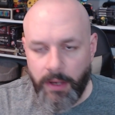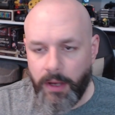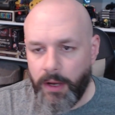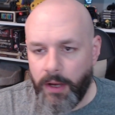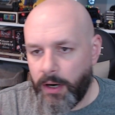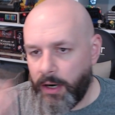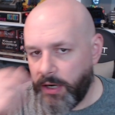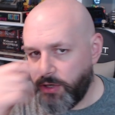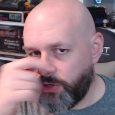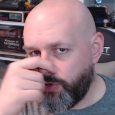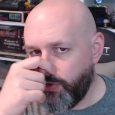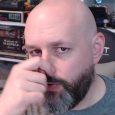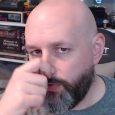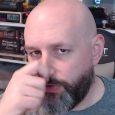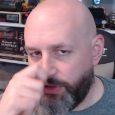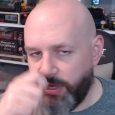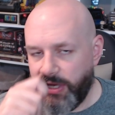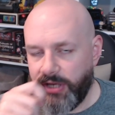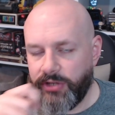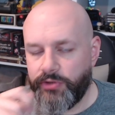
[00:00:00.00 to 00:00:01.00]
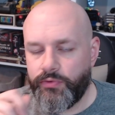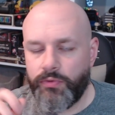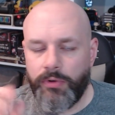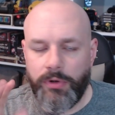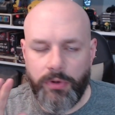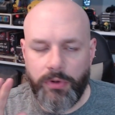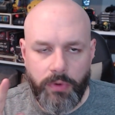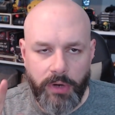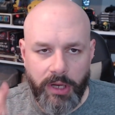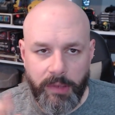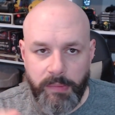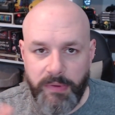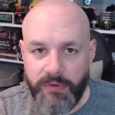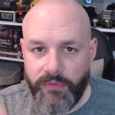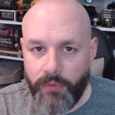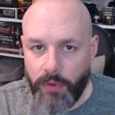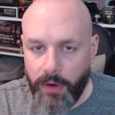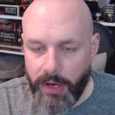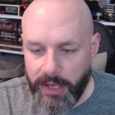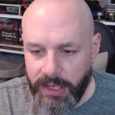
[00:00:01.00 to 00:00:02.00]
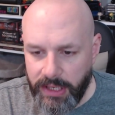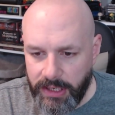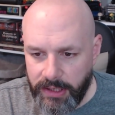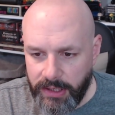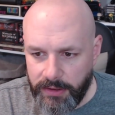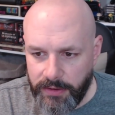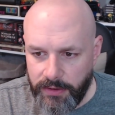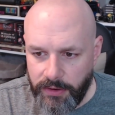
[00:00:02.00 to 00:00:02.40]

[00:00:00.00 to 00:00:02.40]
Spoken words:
All right, two things real quick before I get into the